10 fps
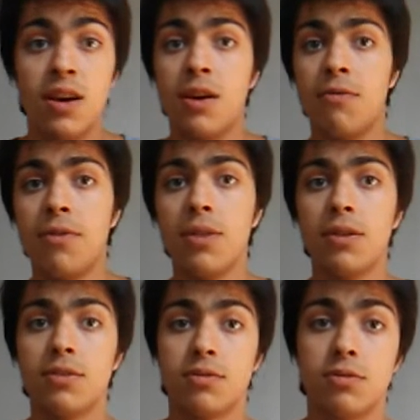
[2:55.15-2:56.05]
I found
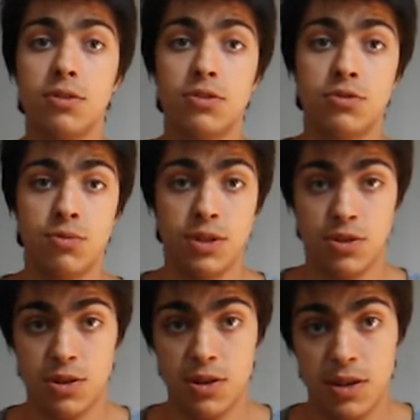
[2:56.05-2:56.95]
that it's good to
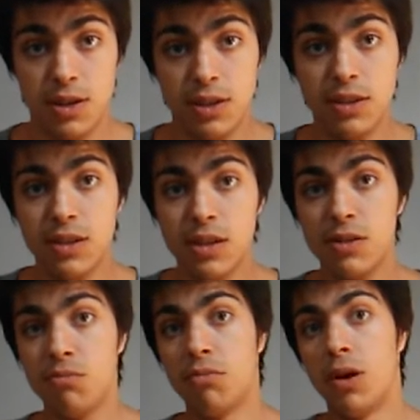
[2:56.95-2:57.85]
stretch
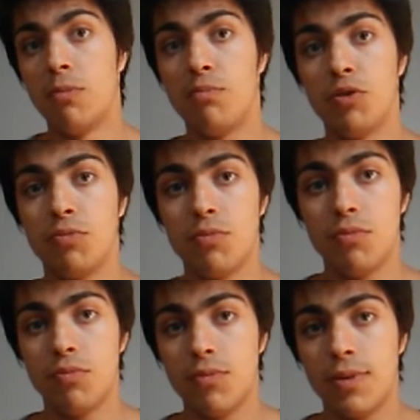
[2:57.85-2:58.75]
anytime, but
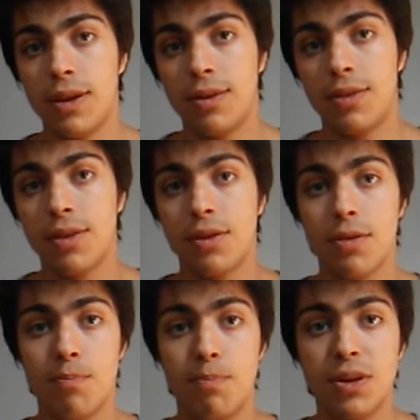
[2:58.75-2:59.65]
I think the
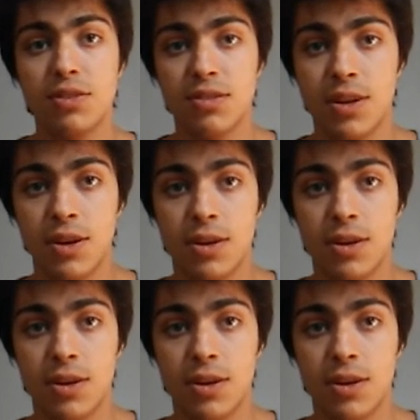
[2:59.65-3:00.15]
best